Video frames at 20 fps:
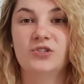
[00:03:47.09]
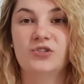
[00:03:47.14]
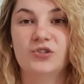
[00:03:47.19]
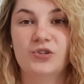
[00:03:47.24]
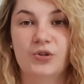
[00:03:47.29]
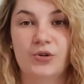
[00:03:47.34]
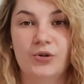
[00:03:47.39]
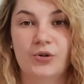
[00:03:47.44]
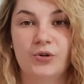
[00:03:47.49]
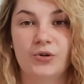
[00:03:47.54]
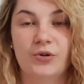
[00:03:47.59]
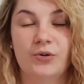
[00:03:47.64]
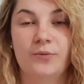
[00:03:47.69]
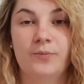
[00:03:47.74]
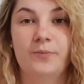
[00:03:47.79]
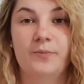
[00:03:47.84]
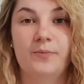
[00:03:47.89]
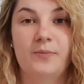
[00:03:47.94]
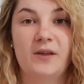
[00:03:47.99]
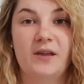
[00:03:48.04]

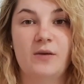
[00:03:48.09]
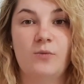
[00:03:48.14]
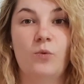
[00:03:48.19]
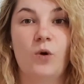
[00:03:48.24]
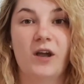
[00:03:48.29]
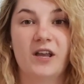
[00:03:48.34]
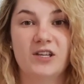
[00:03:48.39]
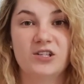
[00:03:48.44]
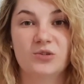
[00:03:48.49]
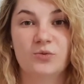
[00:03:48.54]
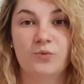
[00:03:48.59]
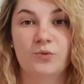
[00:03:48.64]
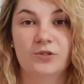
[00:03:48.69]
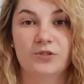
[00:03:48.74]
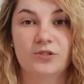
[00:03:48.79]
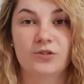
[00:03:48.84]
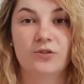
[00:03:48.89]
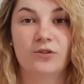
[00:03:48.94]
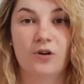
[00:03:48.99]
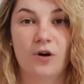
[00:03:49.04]
to be working
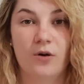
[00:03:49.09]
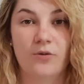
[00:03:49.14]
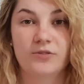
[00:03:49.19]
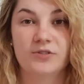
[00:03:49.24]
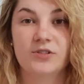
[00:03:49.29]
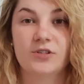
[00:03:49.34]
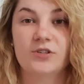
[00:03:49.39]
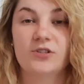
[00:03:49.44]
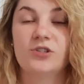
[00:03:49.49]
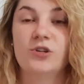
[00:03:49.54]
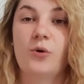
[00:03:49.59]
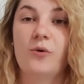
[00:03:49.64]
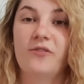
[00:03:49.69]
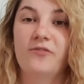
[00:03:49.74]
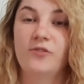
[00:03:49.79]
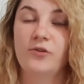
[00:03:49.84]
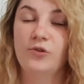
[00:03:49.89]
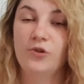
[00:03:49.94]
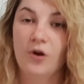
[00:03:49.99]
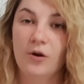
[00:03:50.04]
towards your goals. So
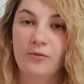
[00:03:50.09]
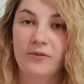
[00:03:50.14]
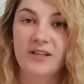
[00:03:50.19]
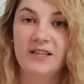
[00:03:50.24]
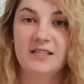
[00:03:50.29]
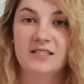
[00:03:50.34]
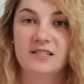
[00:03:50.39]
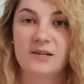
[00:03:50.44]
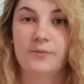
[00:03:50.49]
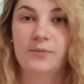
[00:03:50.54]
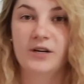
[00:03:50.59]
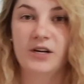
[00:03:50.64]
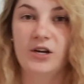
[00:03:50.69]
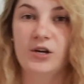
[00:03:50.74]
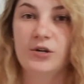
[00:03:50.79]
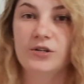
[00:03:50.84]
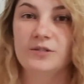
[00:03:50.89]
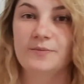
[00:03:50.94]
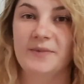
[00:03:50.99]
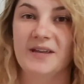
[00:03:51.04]
if you're not really somebody
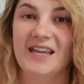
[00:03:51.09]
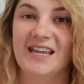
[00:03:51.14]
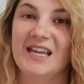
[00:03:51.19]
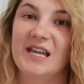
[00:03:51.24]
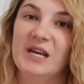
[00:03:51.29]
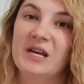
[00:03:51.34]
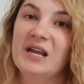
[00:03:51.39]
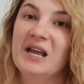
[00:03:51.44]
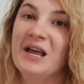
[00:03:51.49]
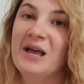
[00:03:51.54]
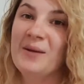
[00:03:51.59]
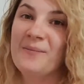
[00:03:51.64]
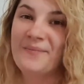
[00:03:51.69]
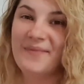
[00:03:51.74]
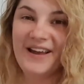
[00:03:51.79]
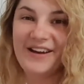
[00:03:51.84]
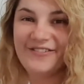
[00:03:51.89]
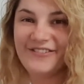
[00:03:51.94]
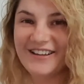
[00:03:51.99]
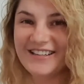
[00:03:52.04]
who's big in
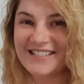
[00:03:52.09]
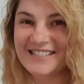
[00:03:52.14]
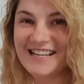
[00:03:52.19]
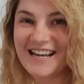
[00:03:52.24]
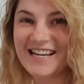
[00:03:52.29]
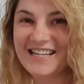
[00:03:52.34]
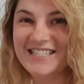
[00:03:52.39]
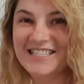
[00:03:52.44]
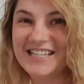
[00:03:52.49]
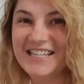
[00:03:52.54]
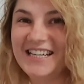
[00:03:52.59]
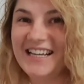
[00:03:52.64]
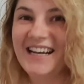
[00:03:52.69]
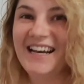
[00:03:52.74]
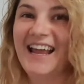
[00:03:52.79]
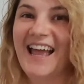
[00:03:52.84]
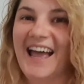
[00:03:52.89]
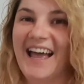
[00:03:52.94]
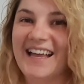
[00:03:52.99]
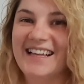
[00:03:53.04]

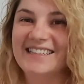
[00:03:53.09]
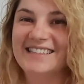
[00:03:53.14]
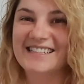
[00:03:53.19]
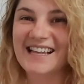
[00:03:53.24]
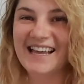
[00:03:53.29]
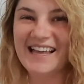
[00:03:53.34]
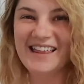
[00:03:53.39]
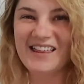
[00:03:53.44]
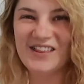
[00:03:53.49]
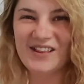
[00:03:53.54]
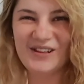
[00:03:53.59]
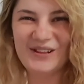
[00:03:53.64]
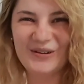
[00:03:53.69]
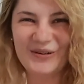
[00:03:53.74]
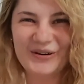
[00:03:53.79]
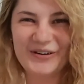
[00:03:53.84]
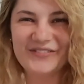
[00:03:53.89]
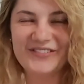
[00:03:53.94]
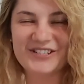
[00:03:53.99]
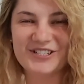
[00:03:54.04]
manifestation and the
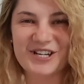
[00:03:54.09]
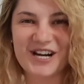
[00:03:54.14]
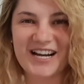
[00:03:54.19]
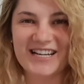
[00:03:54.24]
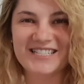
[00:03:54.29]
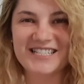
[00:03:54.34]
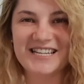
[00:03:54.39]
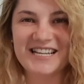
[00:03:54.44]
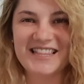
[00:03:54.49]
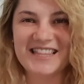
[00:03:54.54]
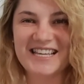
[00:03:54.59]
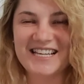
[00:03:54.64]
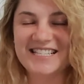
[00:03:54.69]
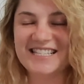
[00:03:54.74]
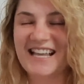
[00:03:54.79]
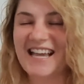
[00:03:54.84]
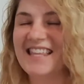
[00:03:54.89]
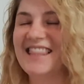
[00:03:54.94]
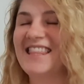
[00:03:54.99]
law of attraction and things like